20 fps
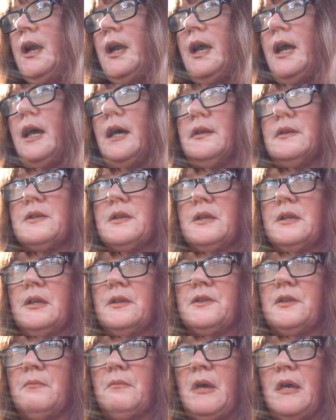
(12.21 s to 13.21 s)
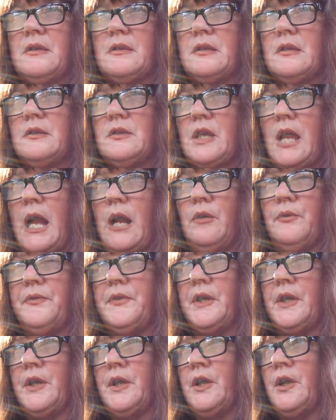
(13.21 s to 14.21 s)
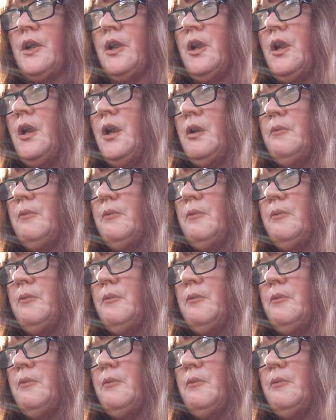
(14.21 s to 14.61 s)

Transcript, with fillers: and to get the message out there.